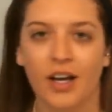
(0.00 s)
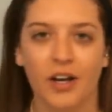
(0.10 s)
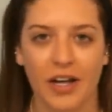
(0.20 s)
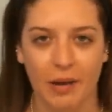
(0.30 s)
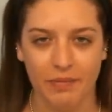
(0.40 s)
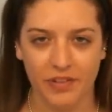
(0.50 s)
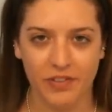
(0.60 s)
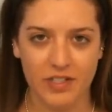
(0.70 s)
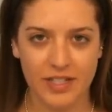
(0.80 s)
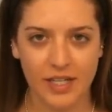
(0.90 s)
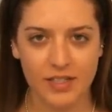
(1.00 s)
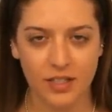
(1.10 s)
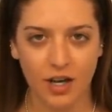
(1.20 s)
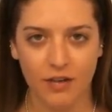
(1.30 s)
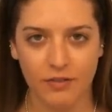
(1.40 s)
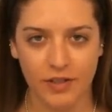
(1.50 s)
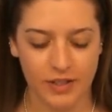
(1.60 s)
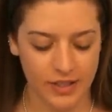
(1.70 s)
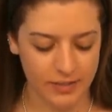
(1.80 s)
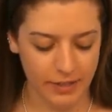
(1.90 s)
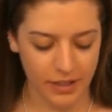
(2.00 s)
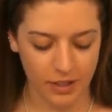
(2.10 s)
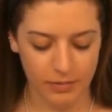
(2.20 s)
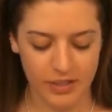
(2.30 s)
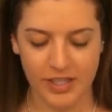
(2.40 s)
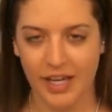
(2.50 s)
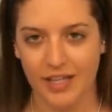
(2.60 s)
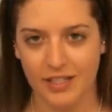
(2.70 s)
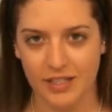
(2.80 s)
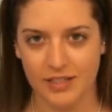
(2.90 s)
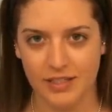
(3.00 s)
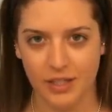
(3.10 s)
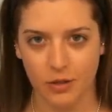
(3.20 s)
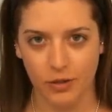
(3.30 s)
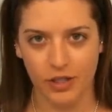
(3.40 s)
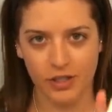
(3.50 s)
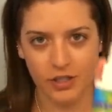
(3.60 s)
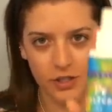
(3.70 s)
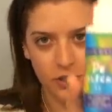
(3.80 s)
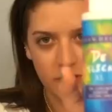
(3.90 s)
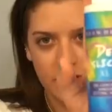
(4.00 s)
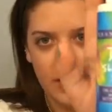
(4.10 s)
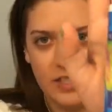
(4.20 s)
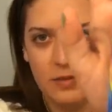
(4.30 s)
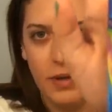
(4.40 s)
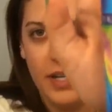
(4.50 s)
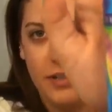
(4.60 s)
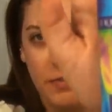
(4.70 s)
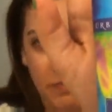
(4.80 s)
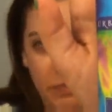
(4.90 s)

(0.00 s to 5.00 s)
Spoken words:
Okay, the first thing I start off with is my Urban Decay De-Slick Oil Control Setting Spray,